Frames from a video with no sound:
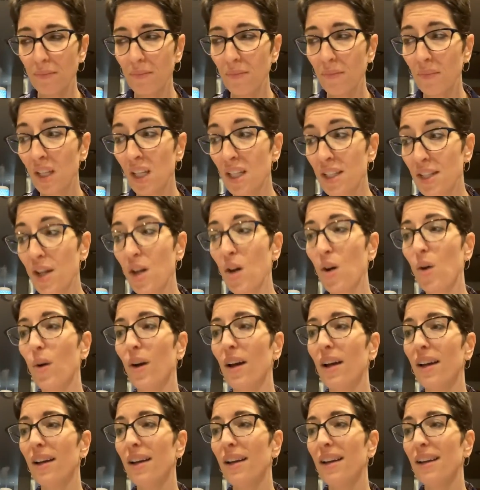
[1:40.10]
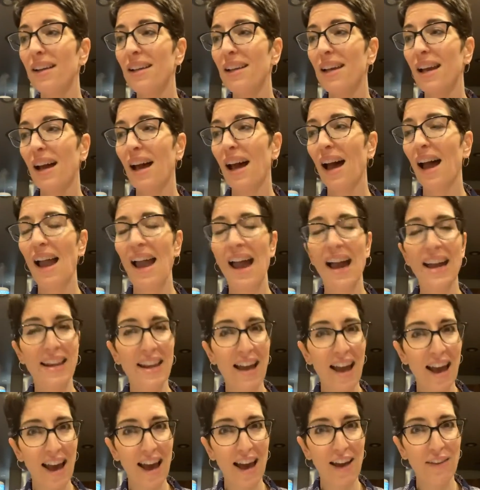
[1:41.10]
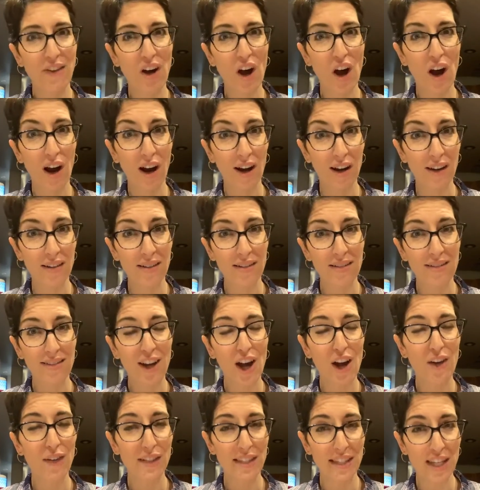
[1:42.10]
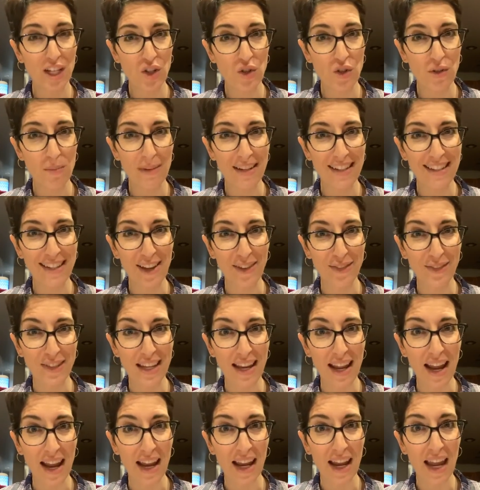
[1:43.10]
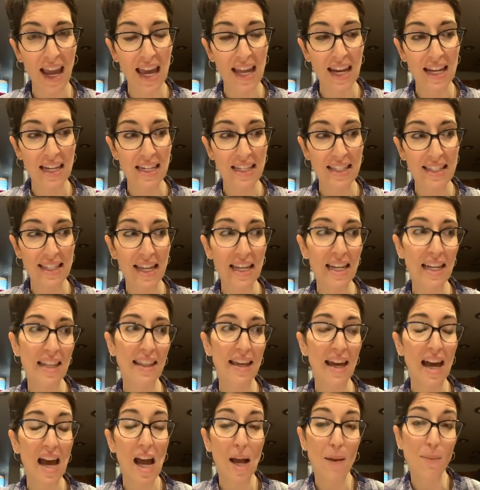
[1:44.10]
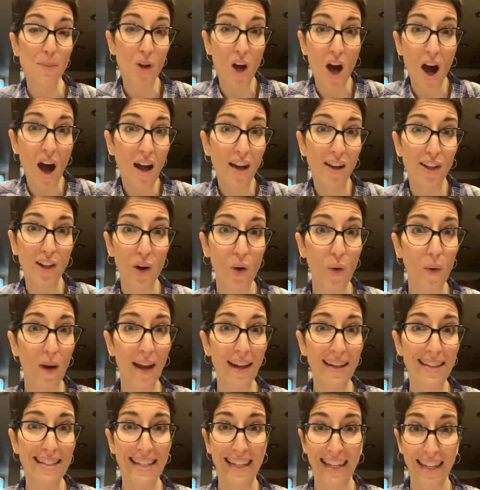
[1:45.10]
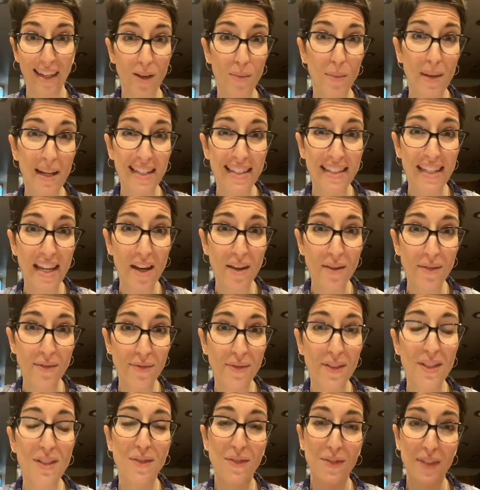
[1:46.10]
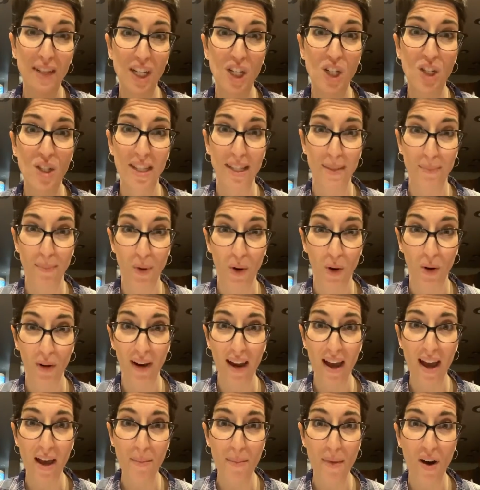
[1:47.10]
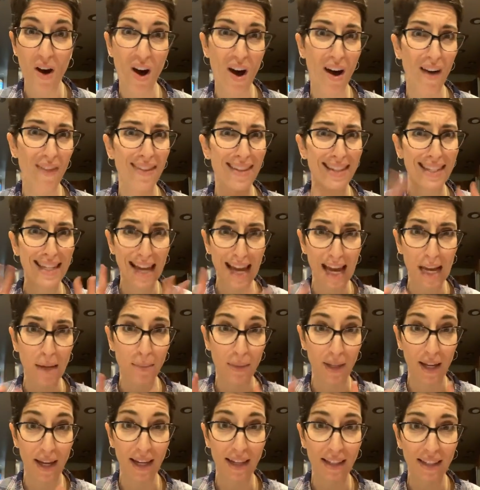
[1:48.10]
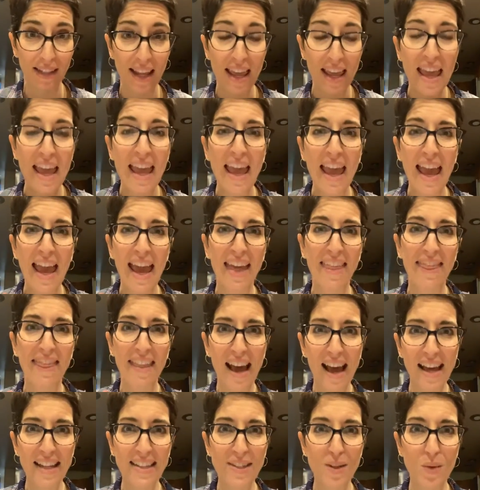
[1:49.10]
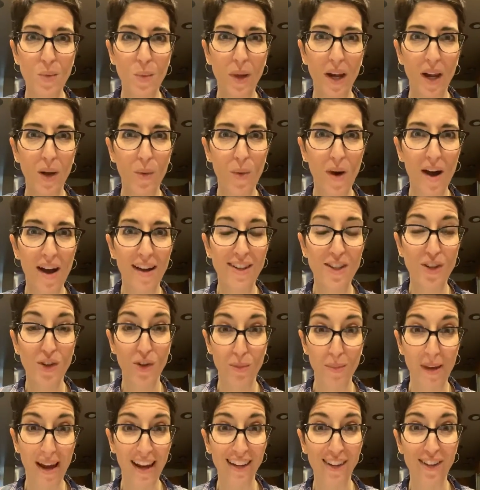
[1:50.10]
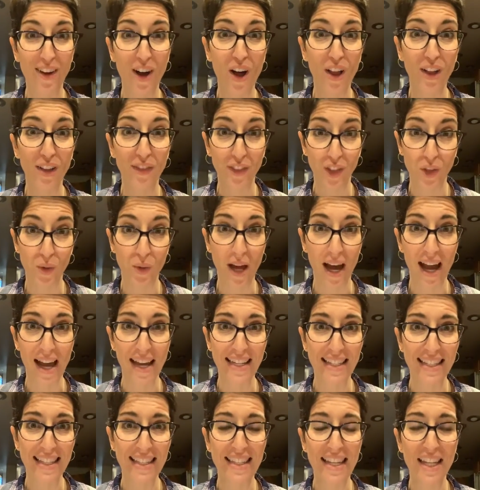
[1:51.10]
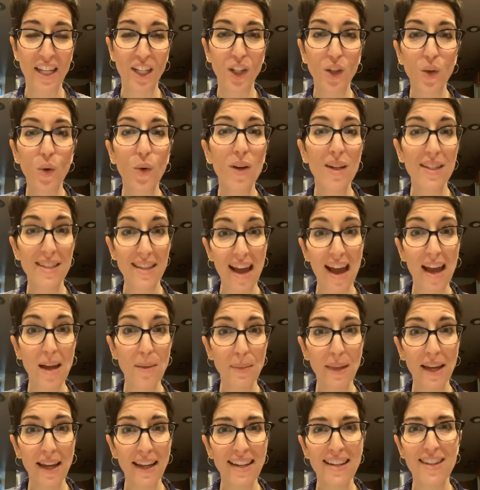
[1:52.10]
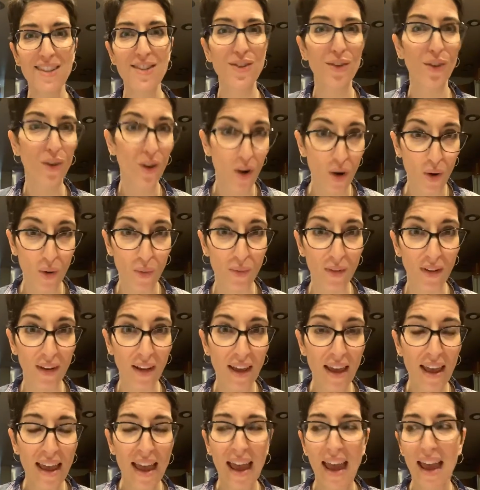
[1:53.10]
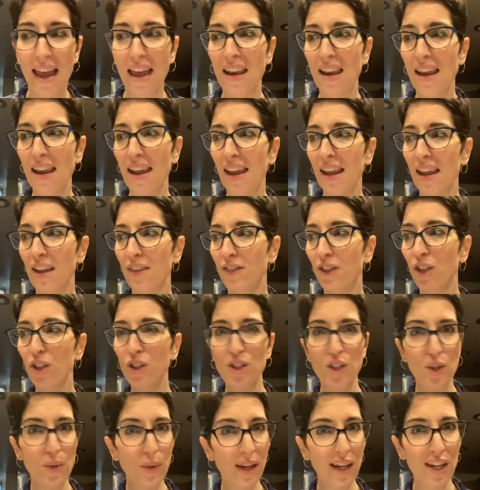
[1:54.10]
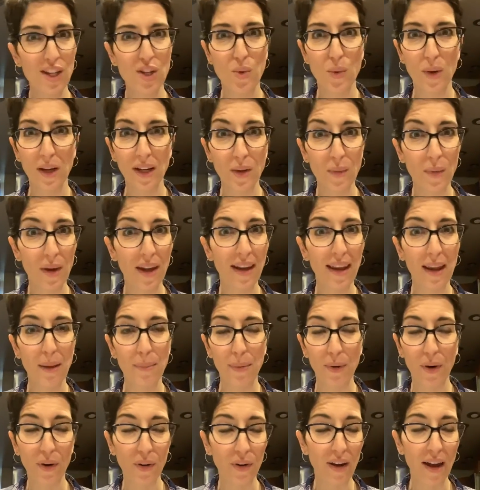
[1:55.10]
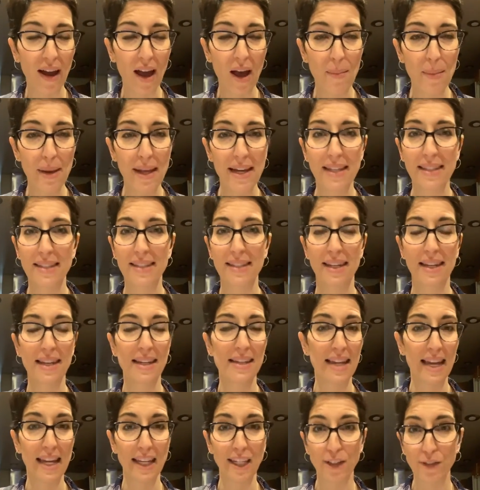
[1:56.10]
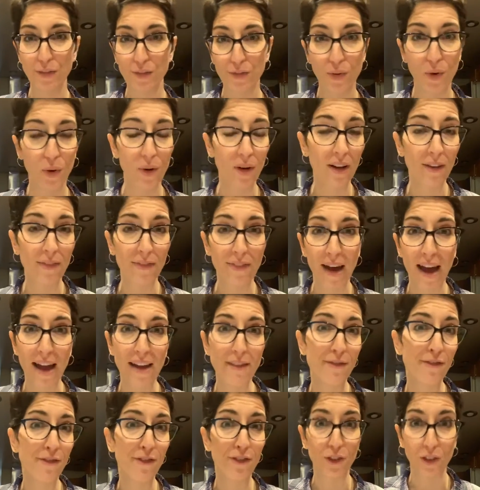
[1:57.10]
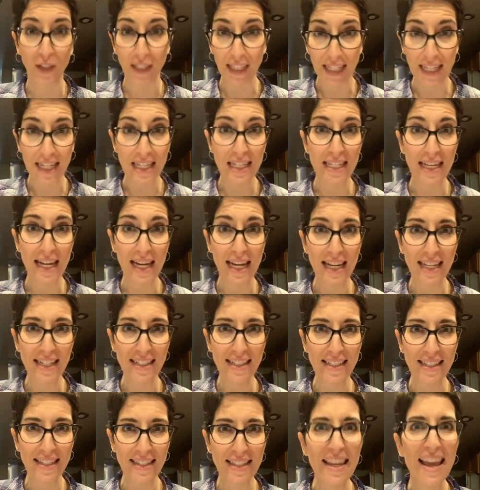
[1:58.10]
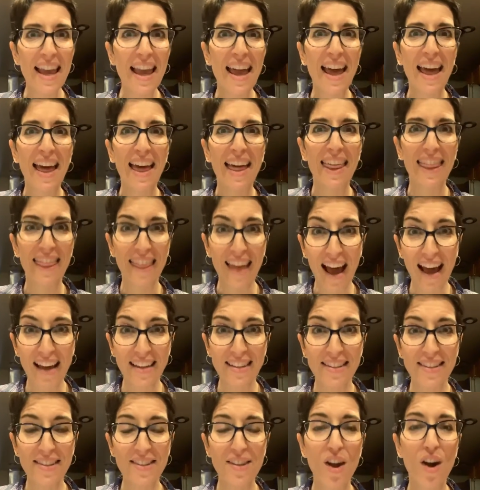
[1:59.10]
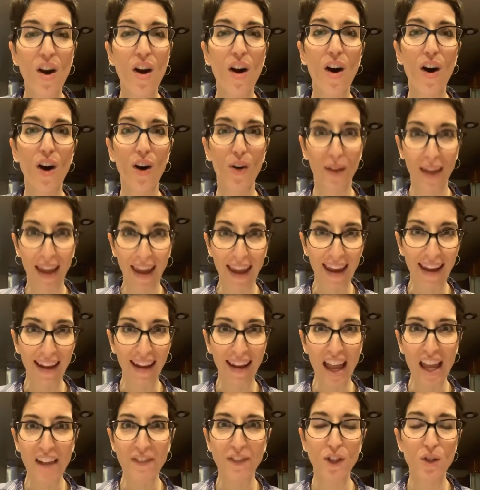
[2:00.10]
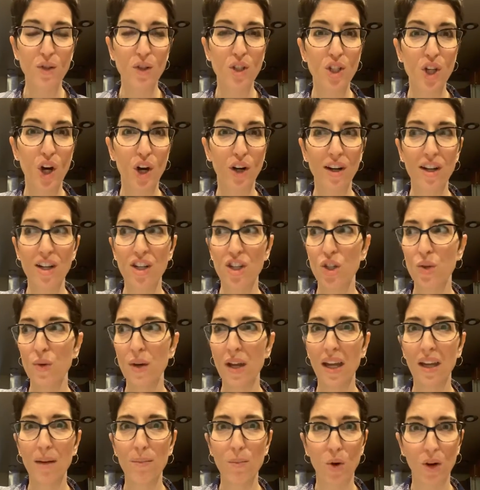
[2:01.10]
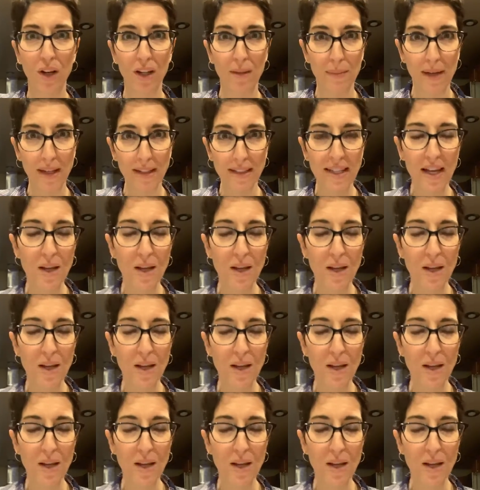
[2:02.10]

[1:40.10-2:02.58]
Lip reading: So I had to have a hard conversation with myself today, and I decided that I'm not going to kill myself to finish this program on the timeline. And that's what I want to remind all of you guys, is that your timeline is your own. And if you're doing a 21-day program and it's gonna take you 45 freaking days, that's okay. If you started doing Morning Meltdown